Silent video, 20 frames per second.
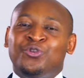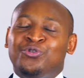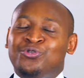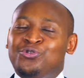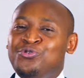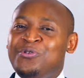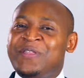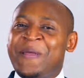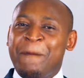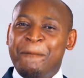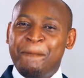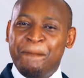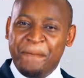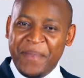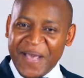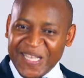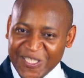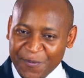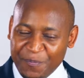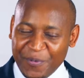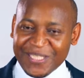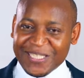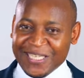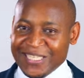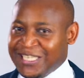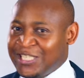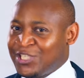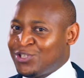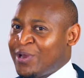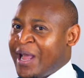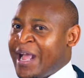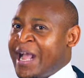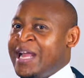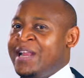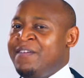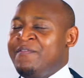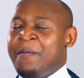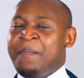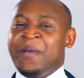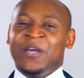to do the best presentation I
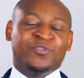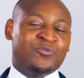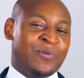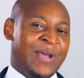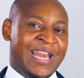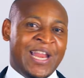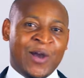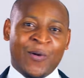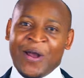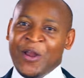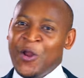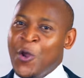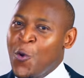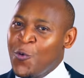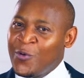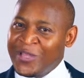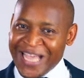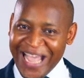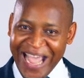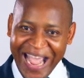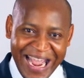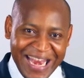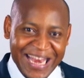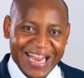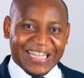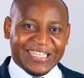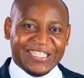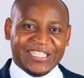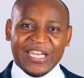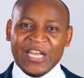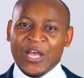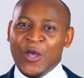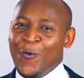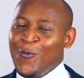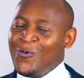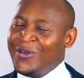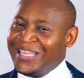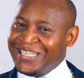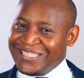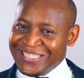can ever make to anyone, with energy,
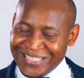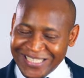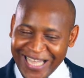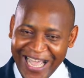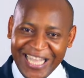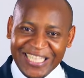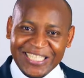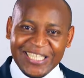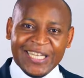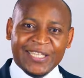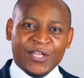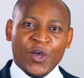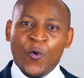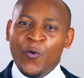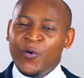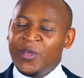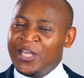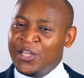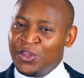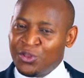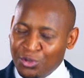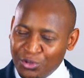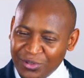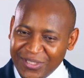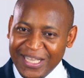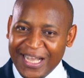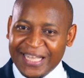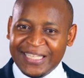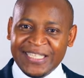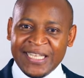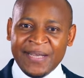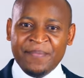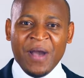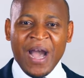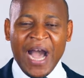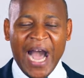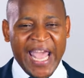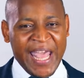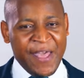with excitement, with enthusiasm.